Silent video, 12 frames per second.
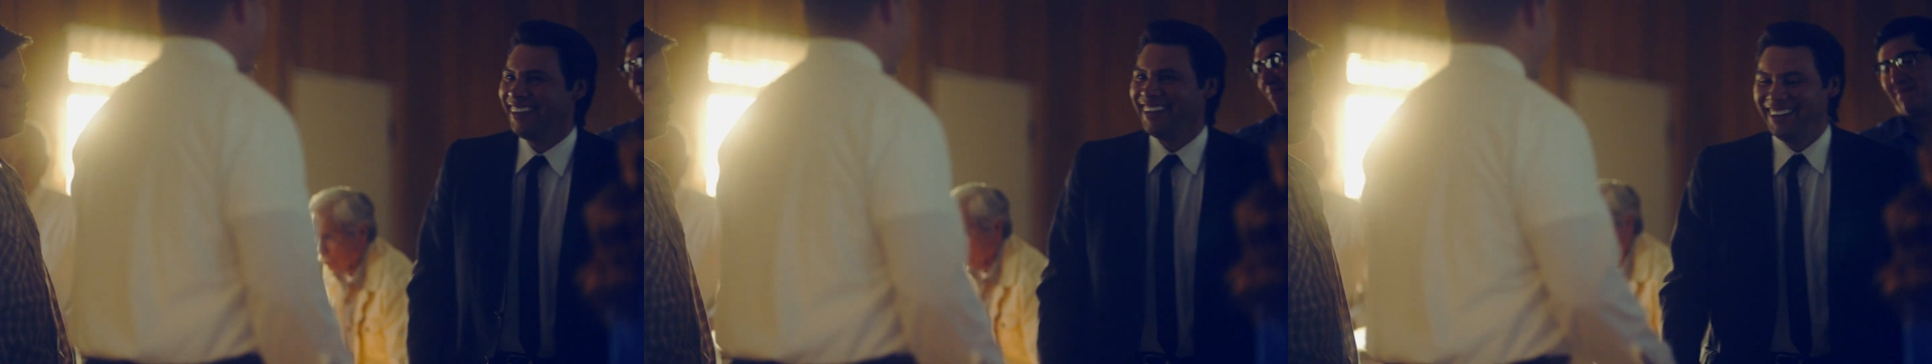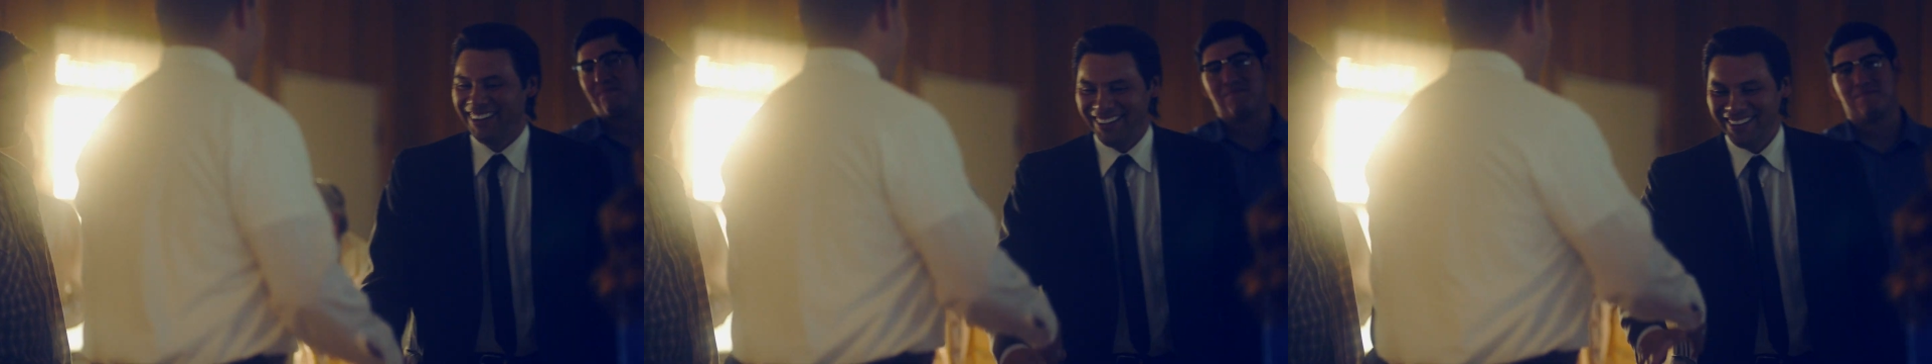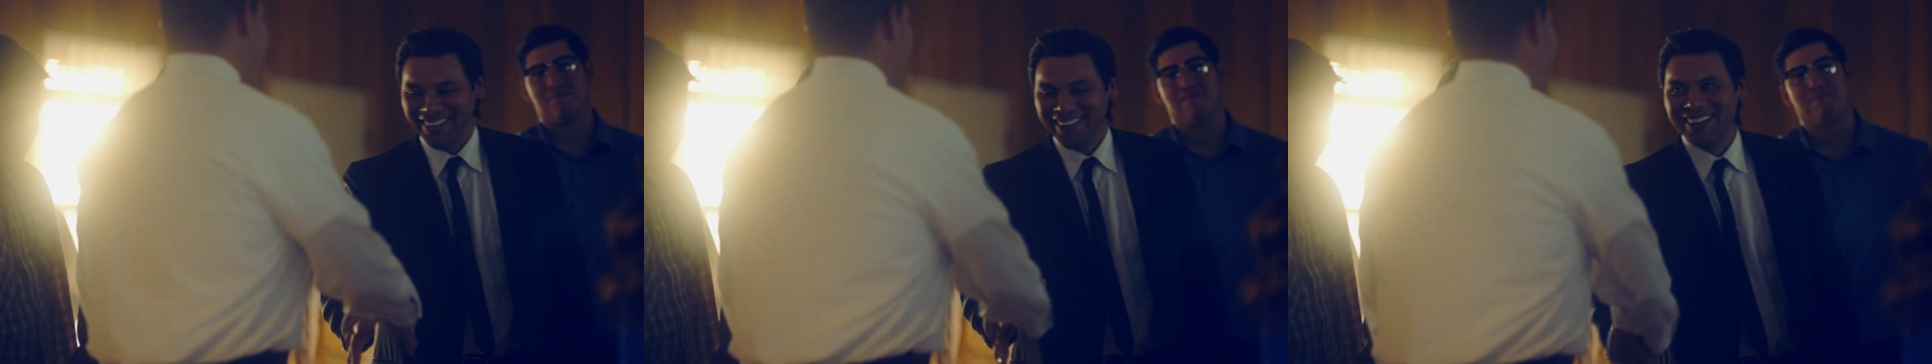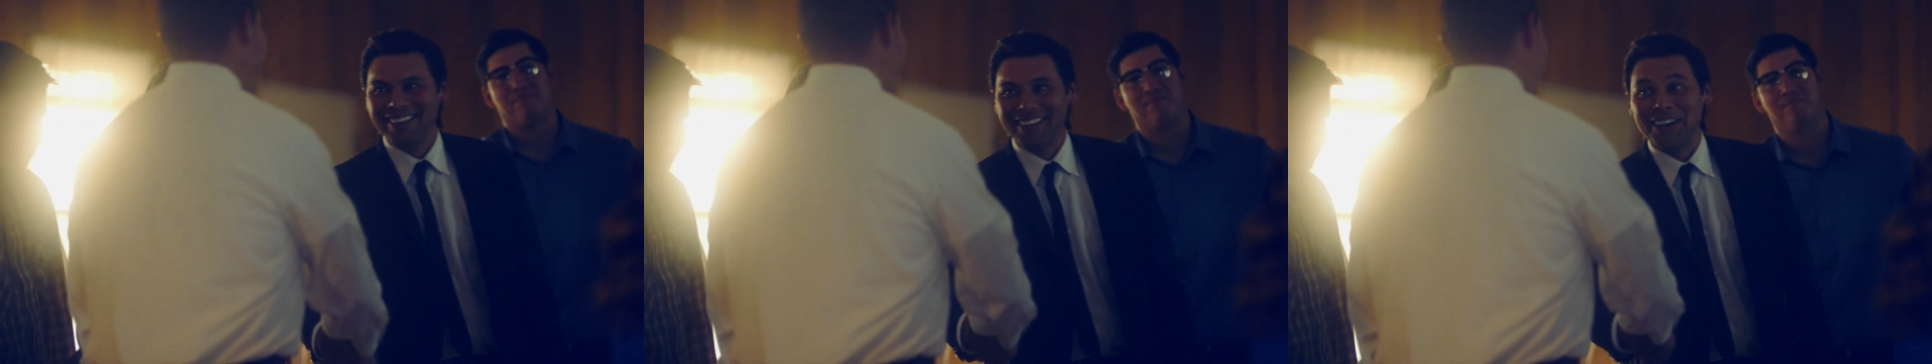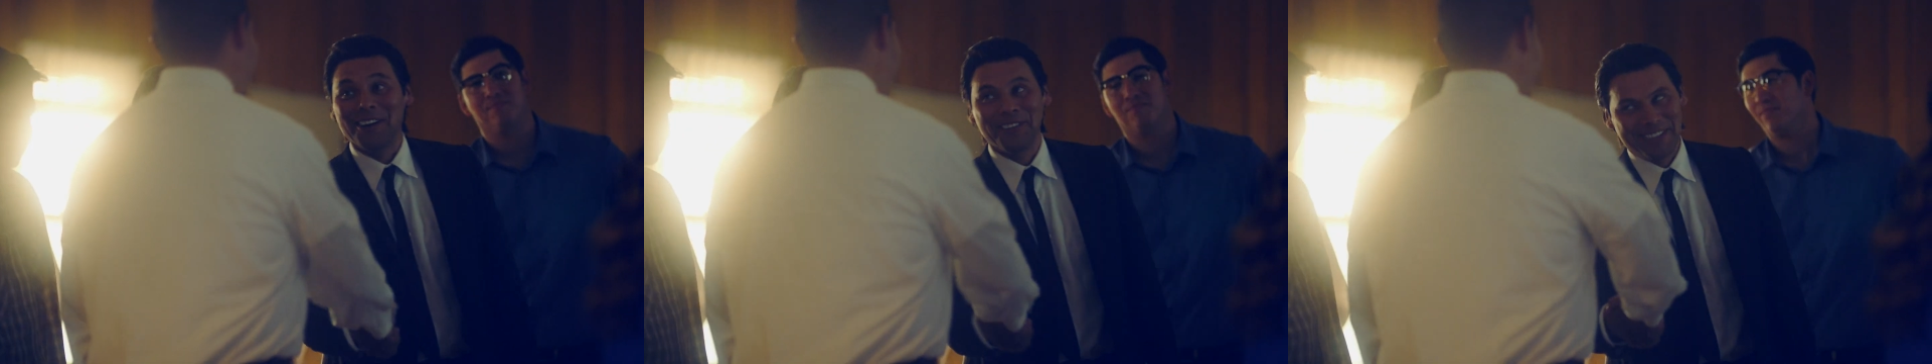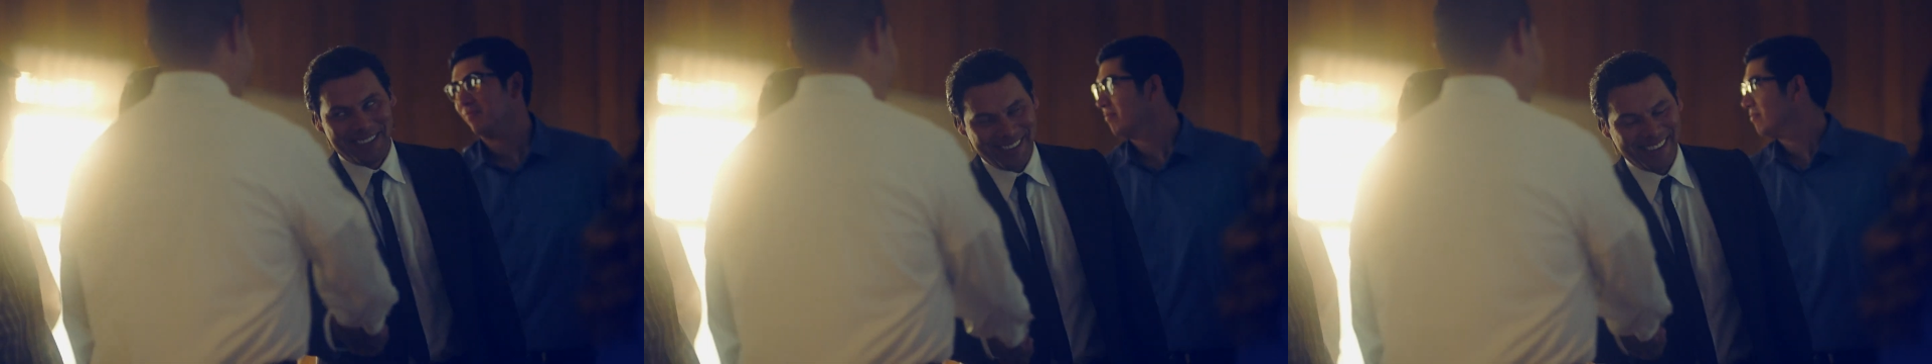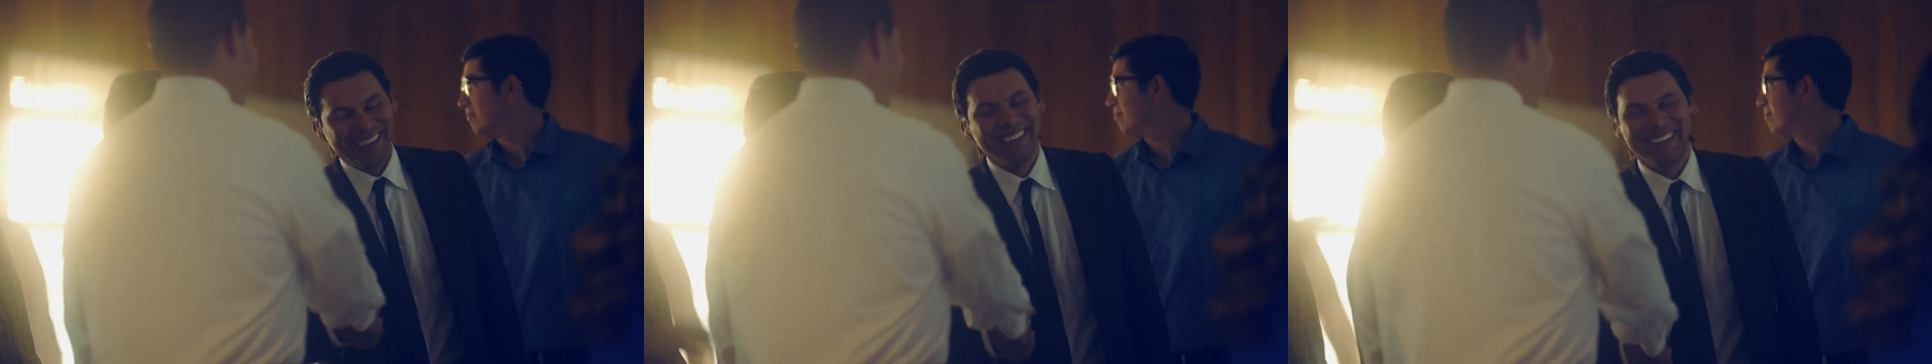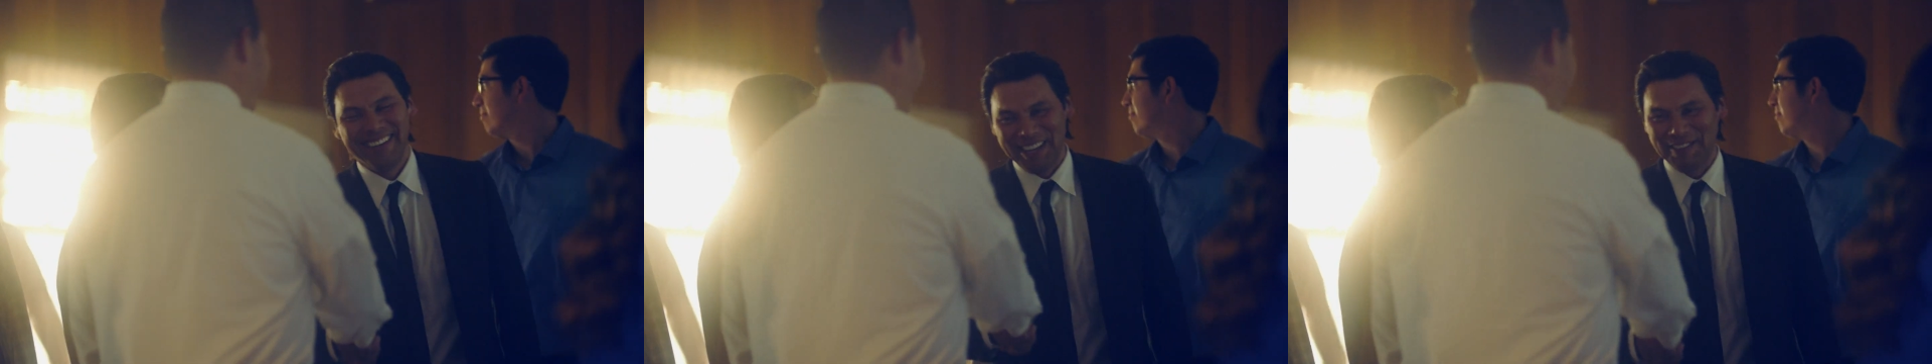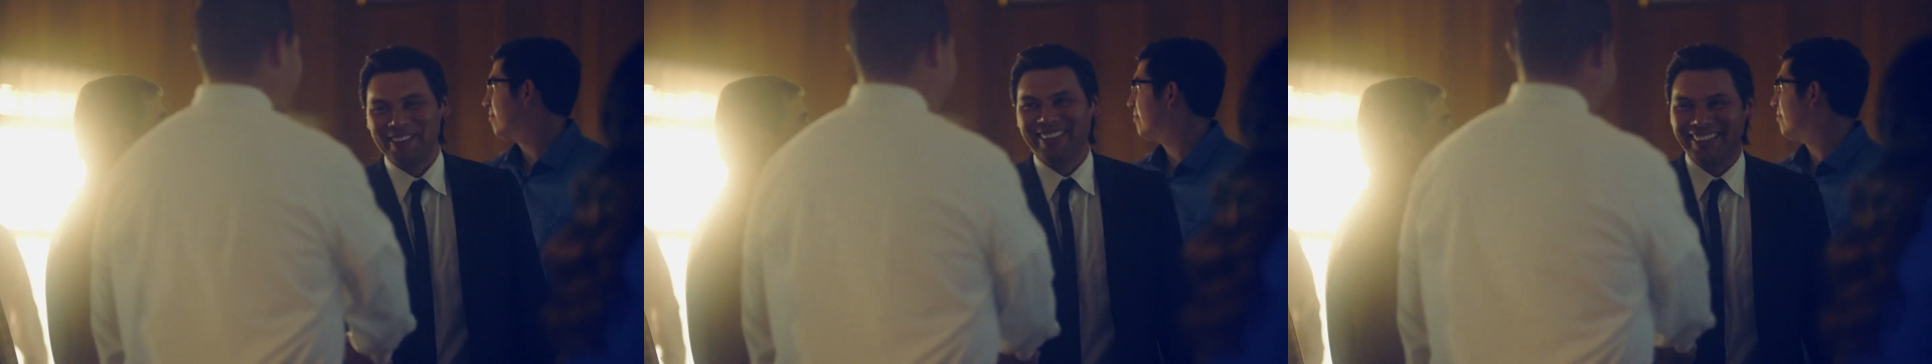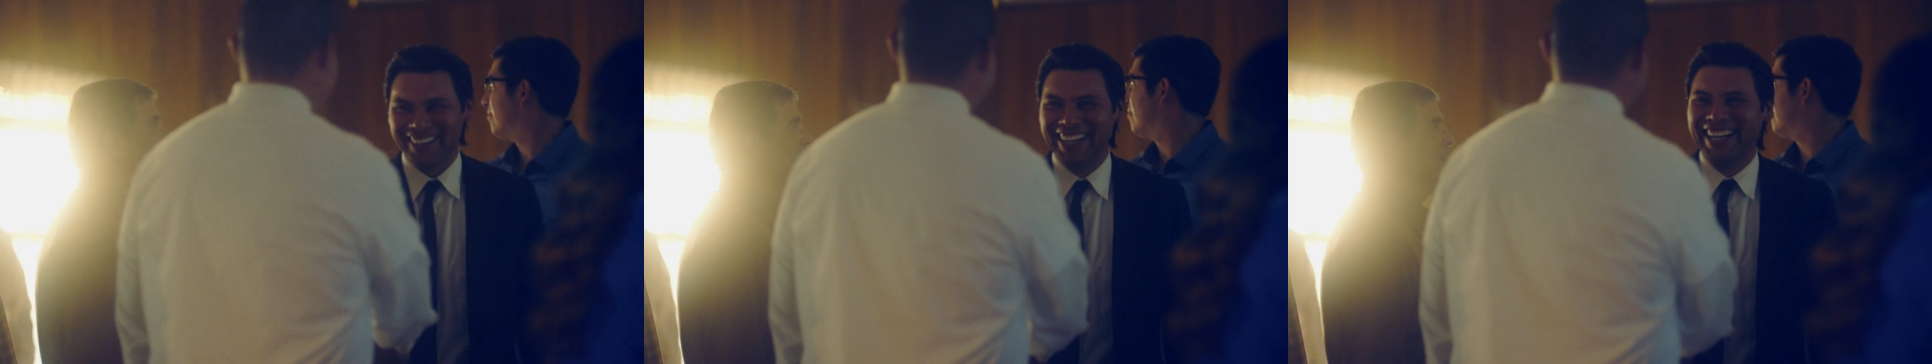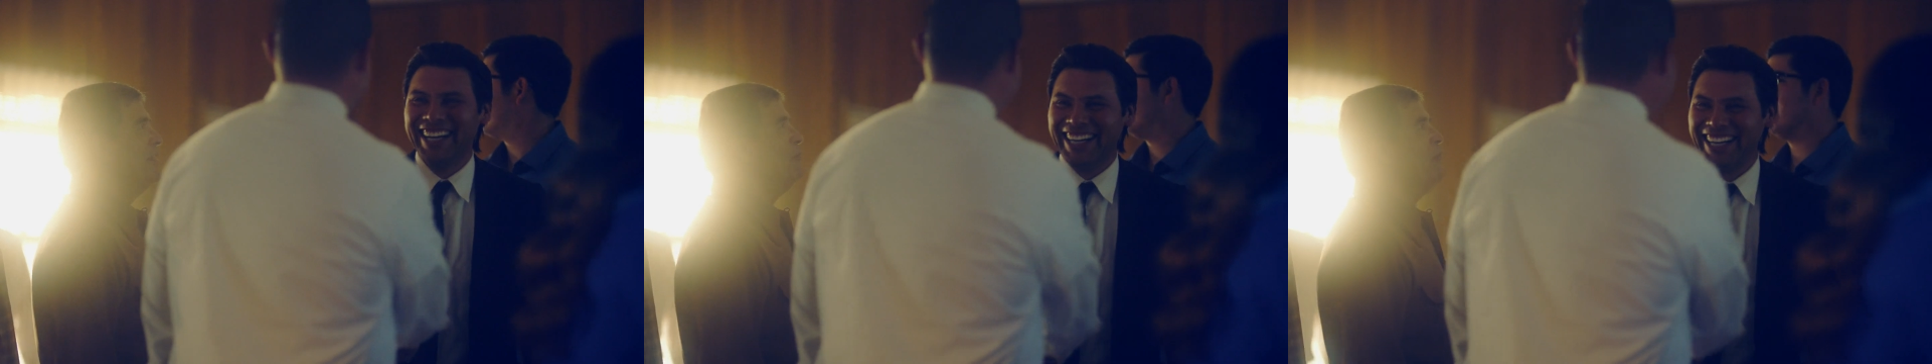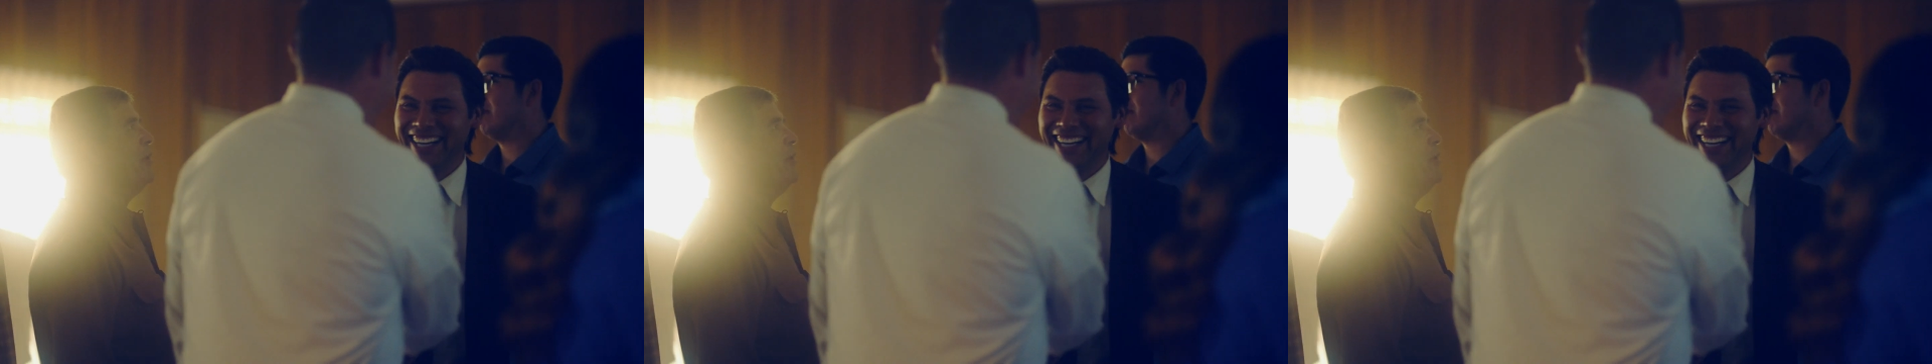churches, anywhere a small gathering of